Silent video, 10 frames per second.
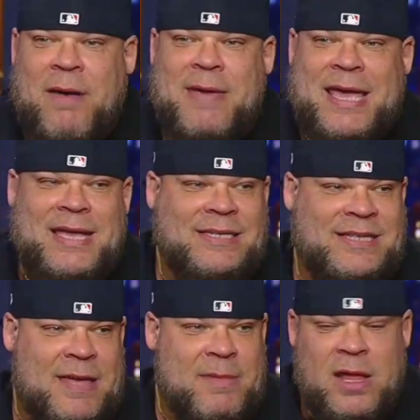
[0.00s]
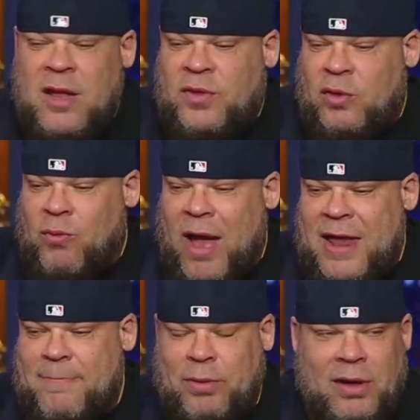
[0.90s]
If it was about making a statement, they'd
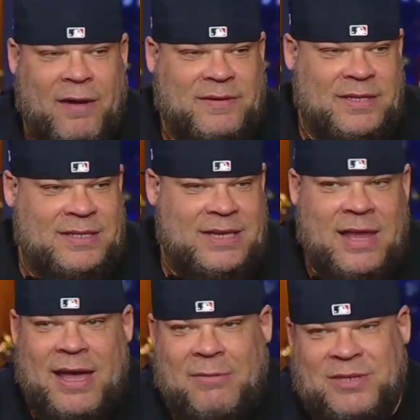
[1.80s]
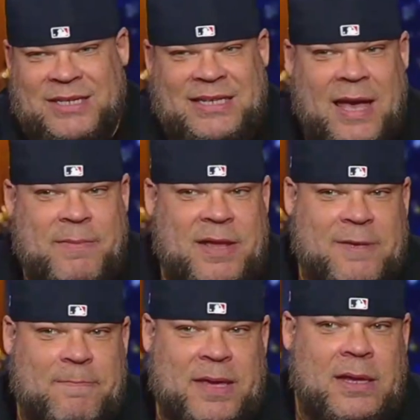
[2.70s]
ride and pull off to the side like, "I was just happy
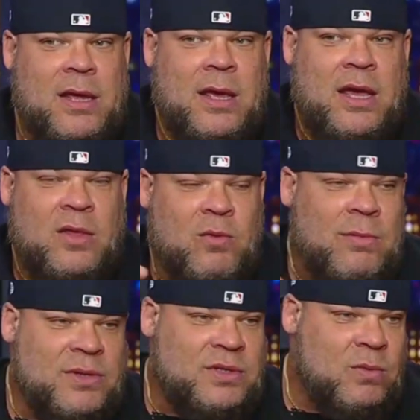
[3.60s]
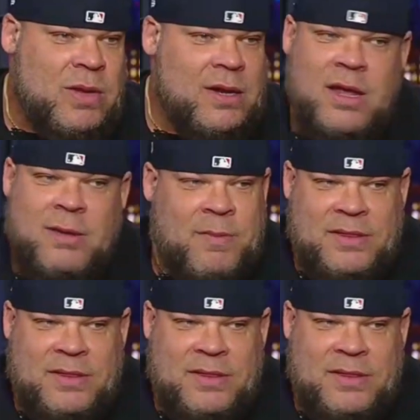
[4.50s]
to compete and the women should win."